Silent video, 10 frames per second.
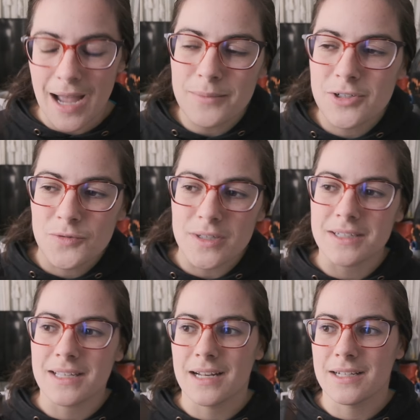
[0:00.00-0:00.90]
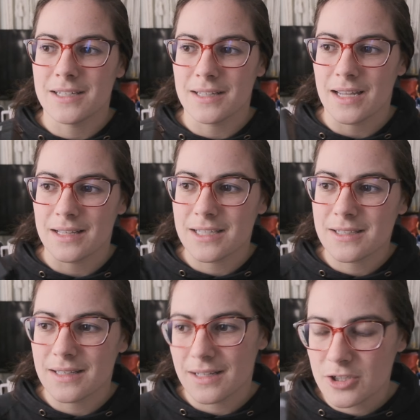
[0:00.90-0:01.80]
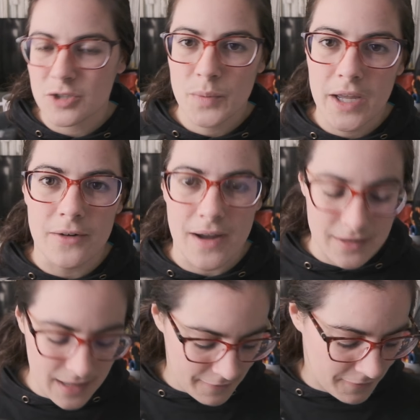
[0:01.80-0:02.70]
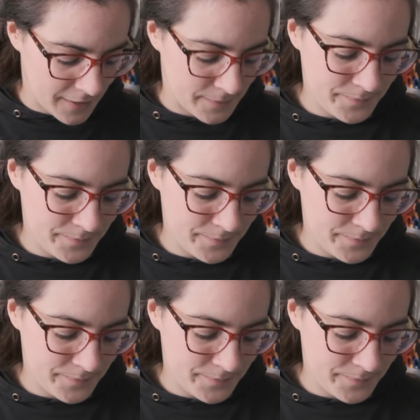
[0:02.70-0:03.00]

I'm just really excited to like this, just play around and have fun.